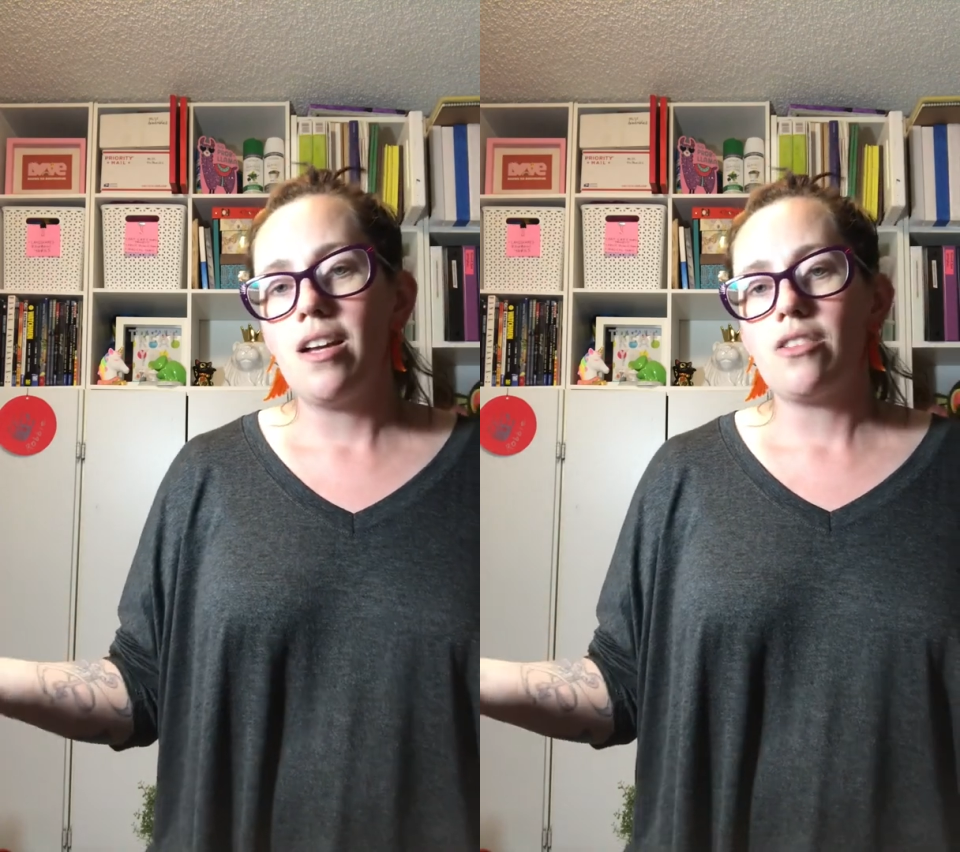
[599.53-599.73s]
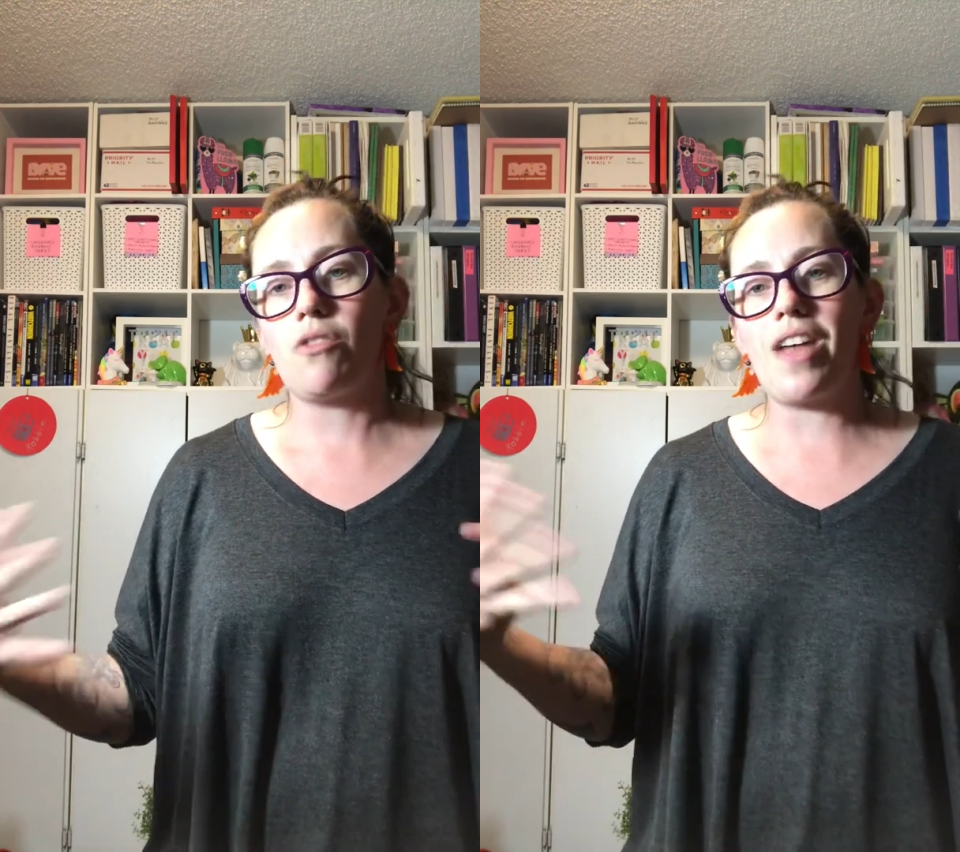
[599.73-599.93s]

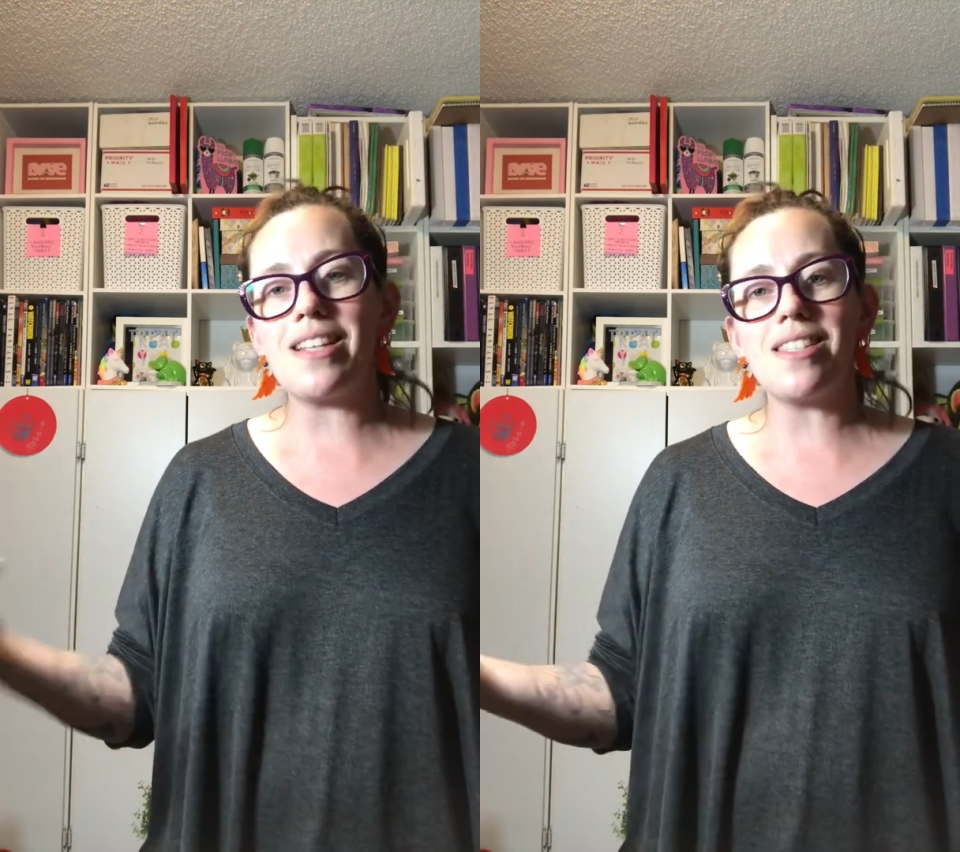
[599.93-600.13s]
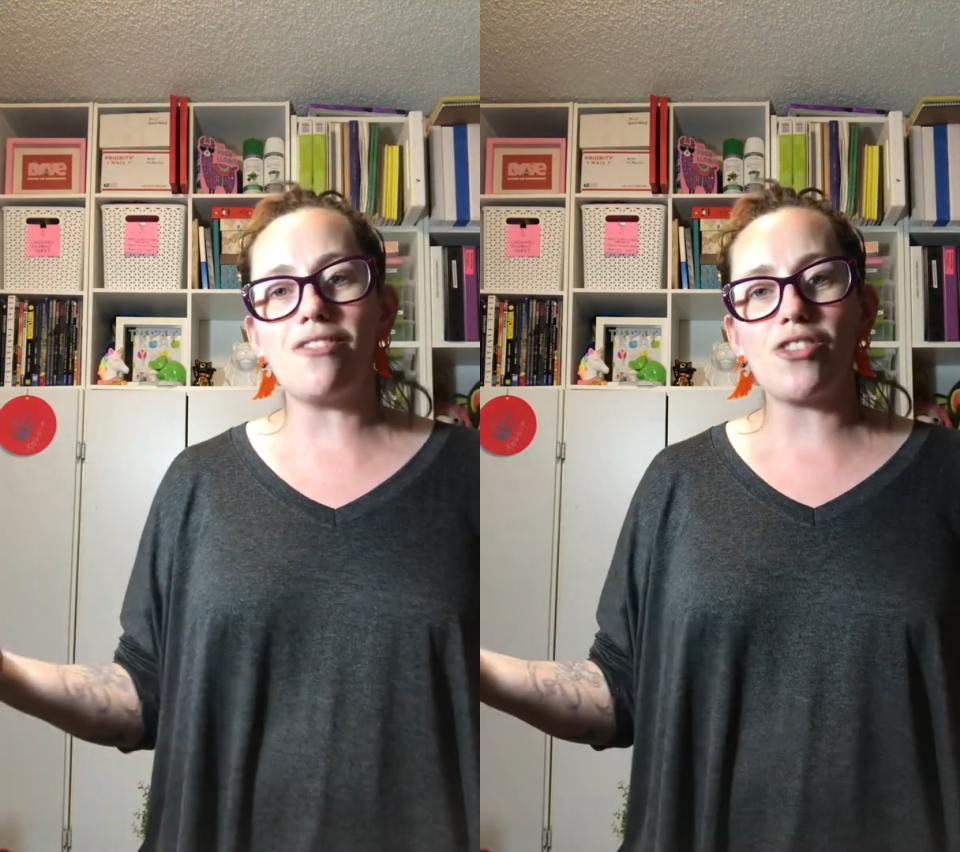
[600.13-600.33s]
So
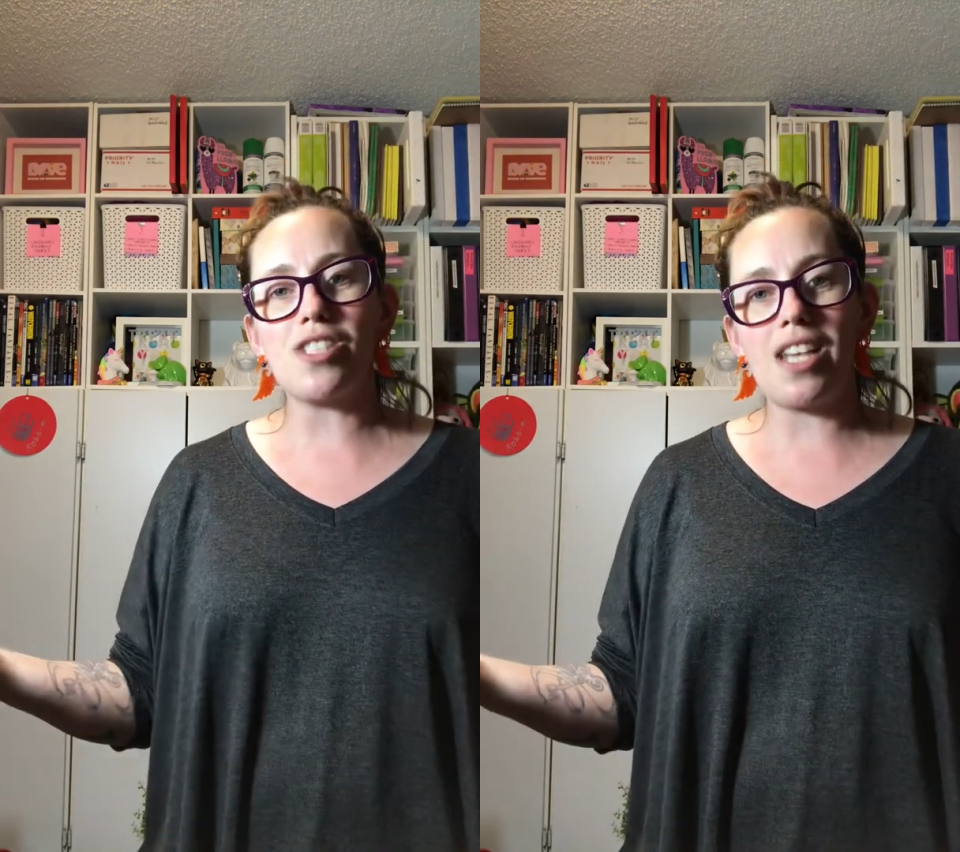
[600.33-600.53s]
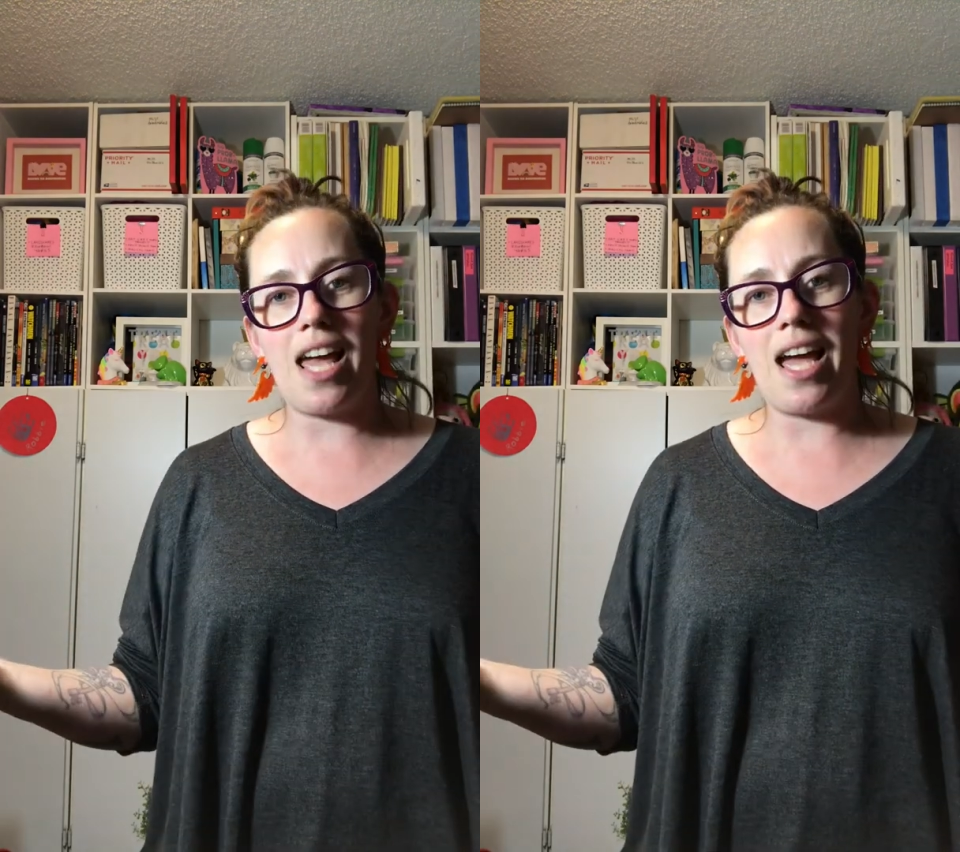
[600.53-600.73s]
that's it for
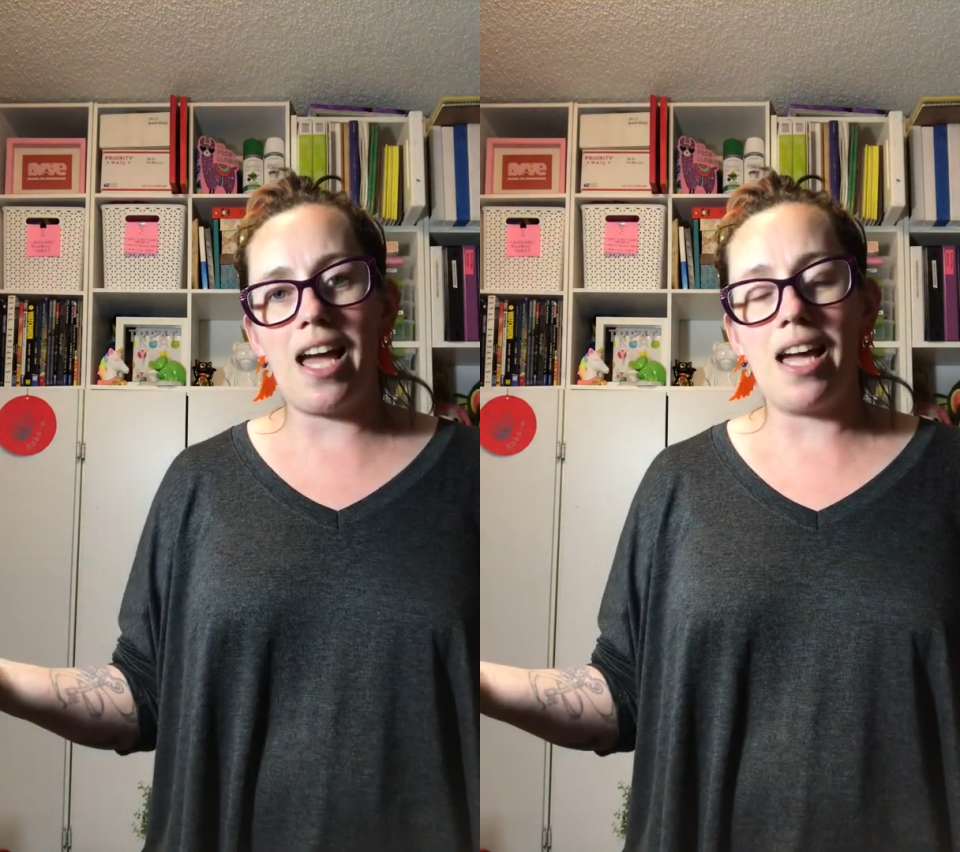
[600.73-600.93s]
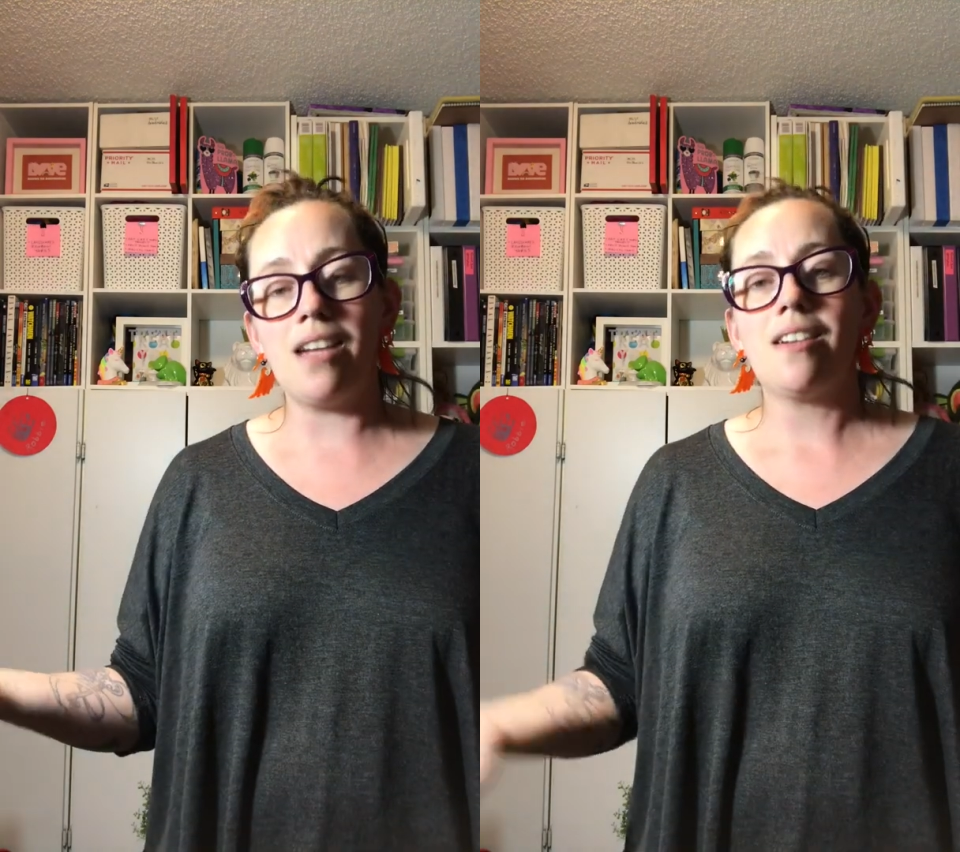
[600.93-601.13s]

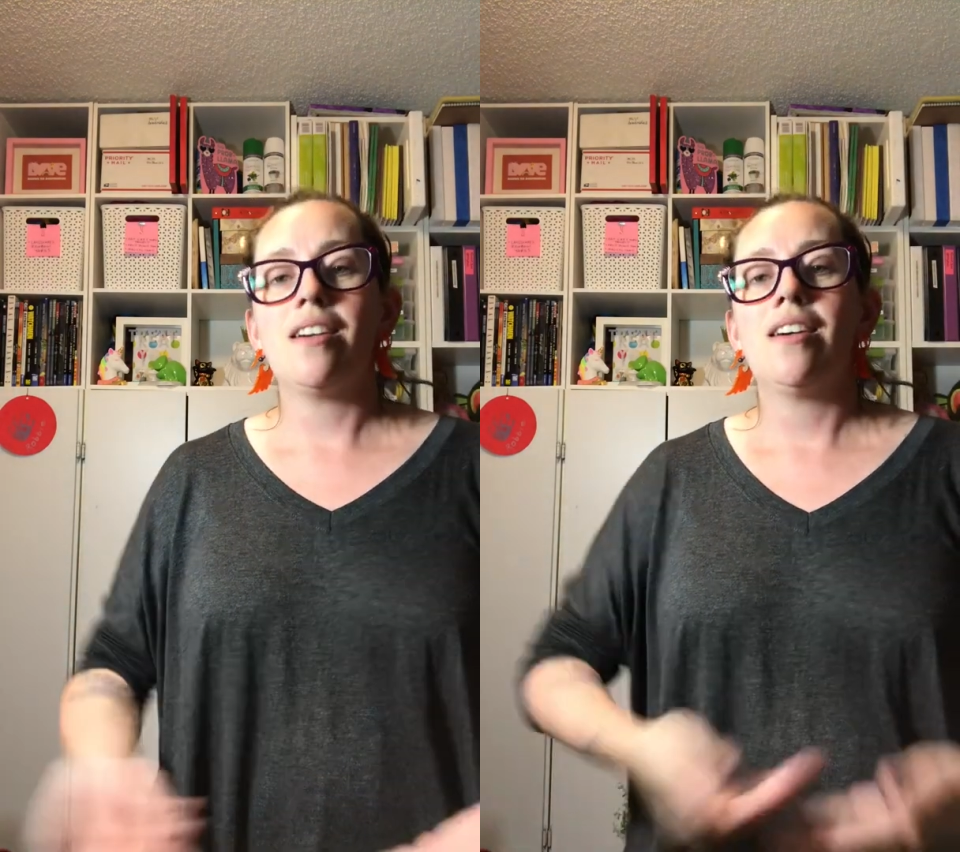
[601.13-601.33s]
today.